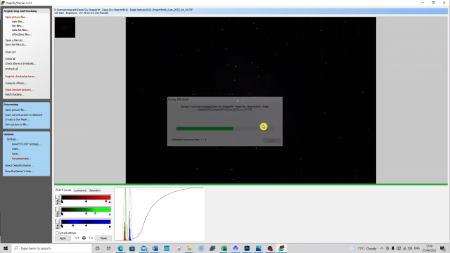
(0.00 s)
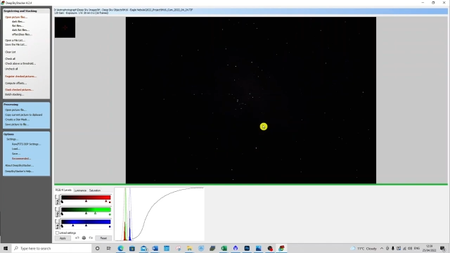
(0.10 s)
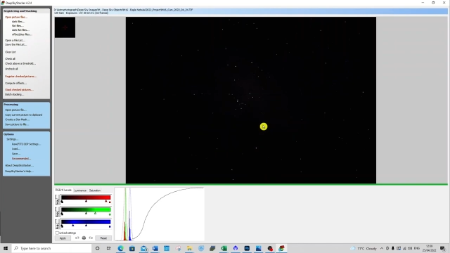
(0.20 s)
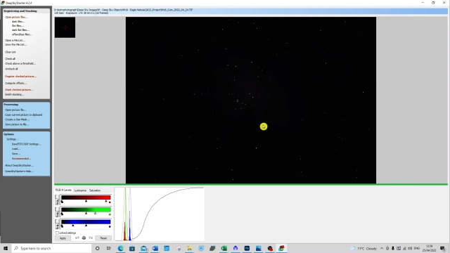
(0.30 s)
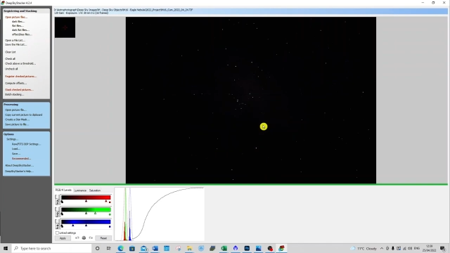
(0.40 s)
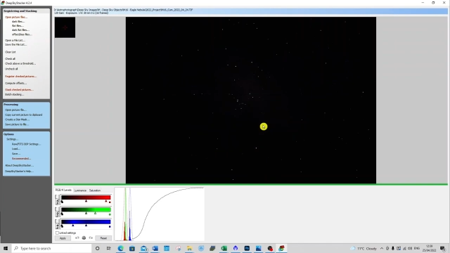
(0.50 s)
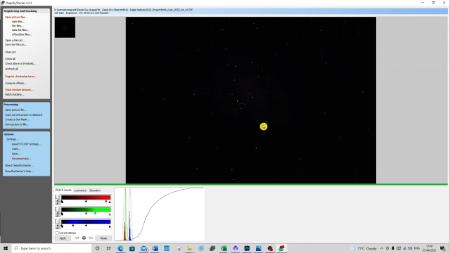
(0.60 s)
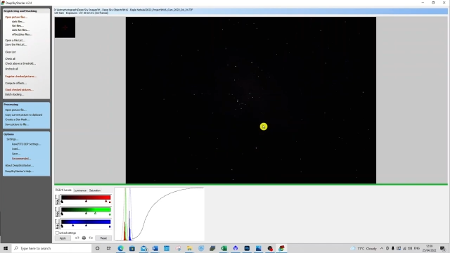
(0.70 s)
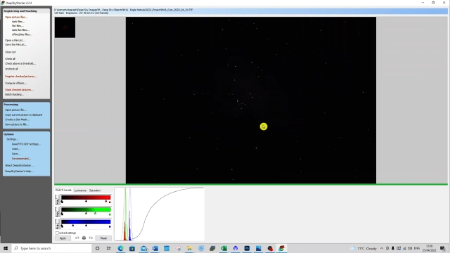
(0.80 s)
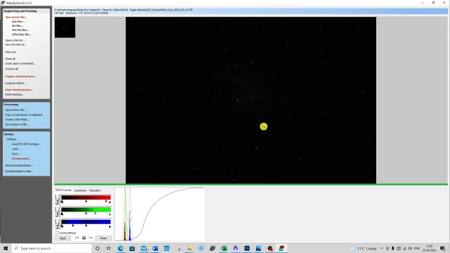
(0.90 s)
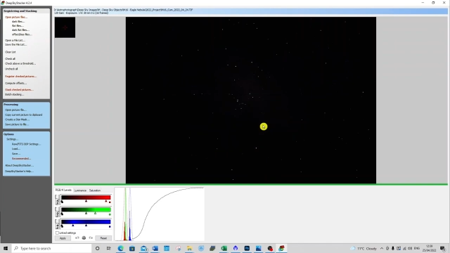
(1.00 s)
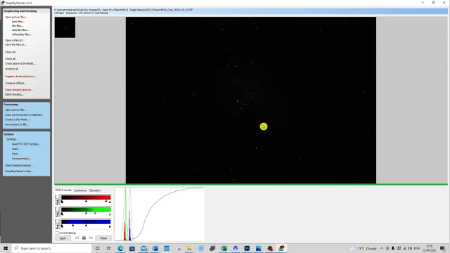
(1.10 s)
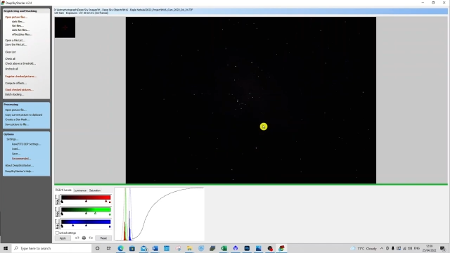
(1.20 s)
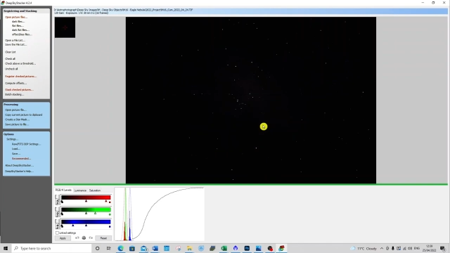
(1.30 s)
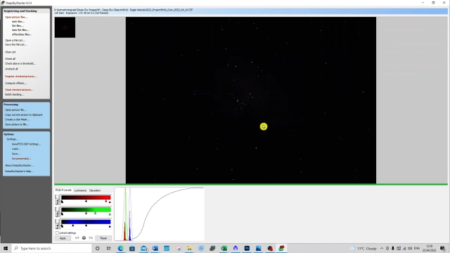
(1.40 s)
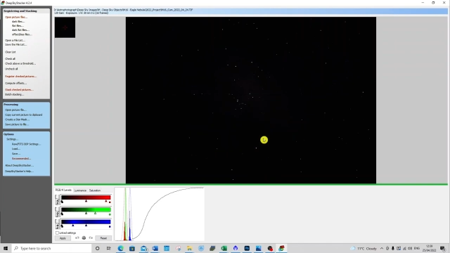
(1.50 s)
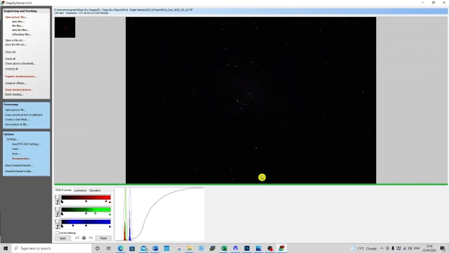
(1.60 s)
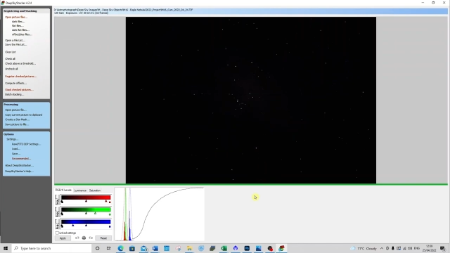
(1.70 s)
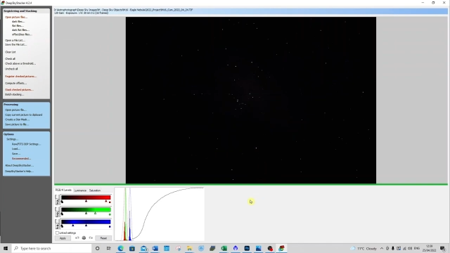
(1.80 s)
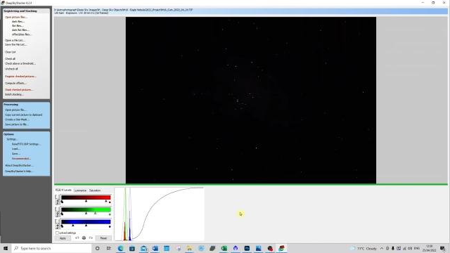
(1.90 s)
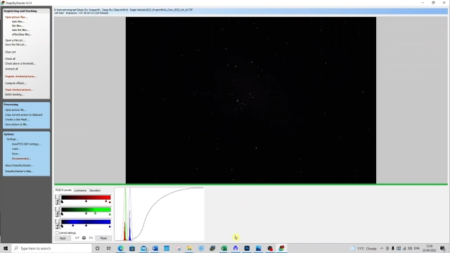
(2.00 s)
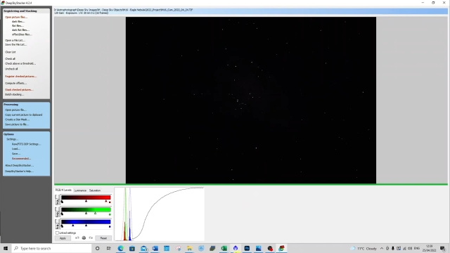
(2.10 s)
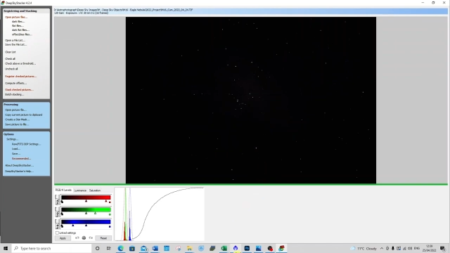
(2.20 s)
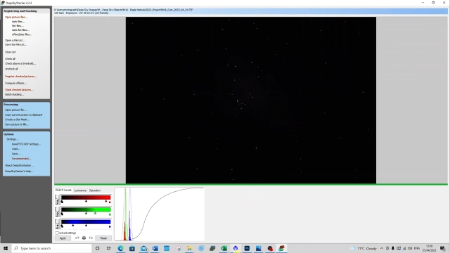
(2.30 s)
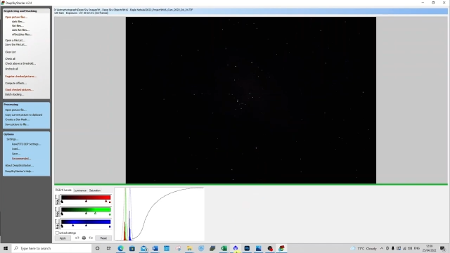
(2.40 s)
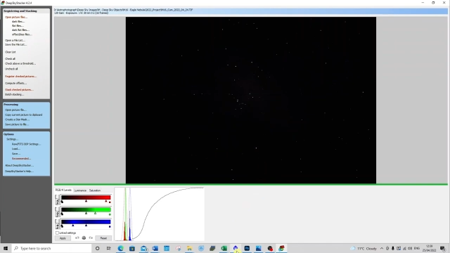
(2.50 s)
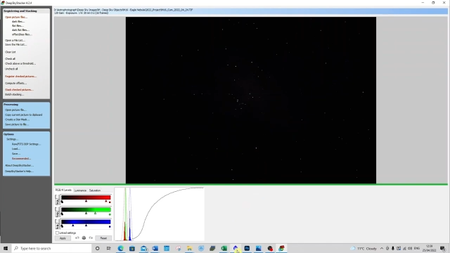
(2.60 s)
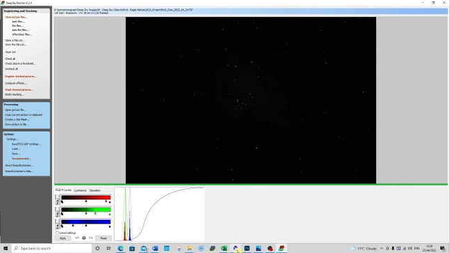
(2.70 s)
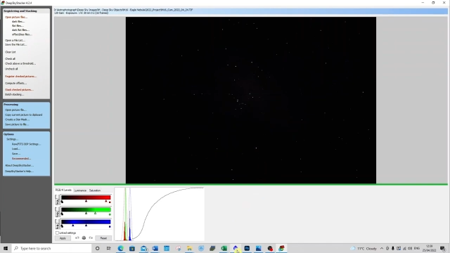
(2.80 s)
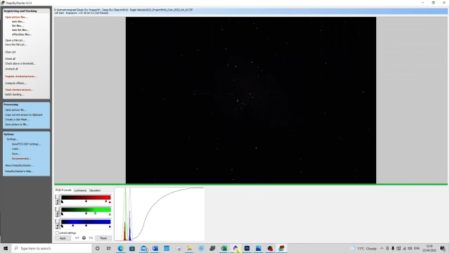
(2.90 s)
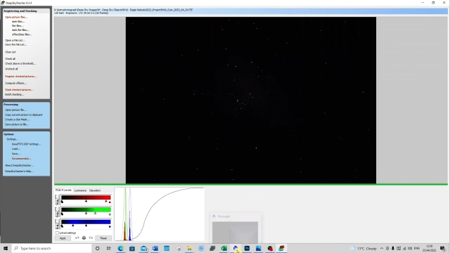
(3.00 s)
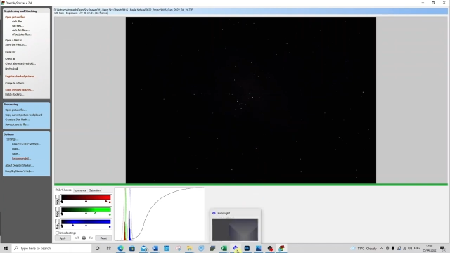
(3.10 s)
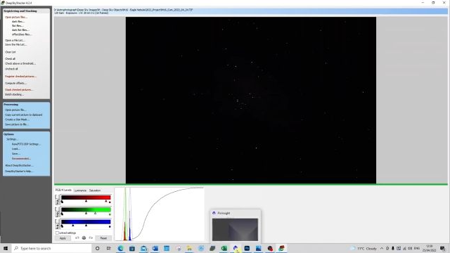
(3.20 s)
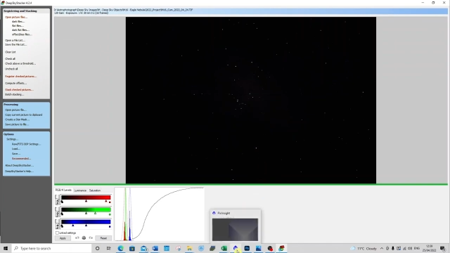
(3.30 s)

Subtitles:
No face is visible, so there are no lips to read.